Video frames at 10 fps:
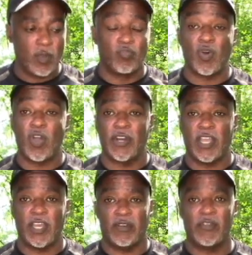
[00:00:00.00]

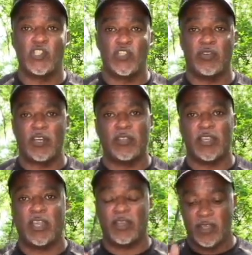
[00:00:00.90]
broadhead if you're shooting
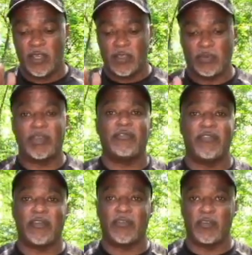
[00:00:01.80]
anything
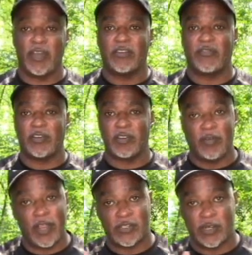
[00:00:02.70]
350
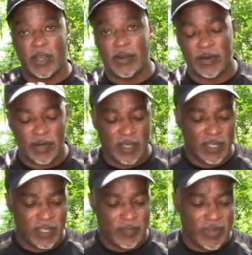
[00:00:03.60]
grains and under,
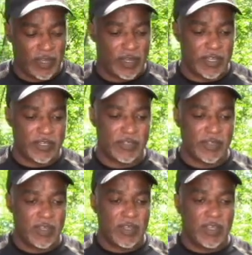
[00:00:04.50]
because
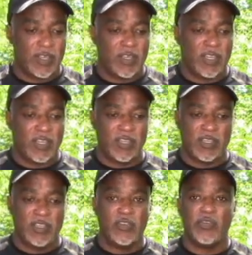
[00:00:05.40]

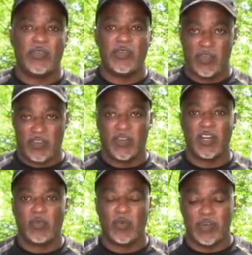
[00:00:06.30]
you can
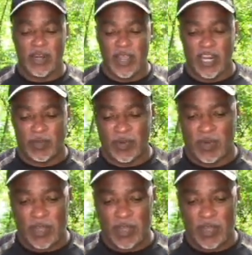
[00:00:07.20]
really wound that animal.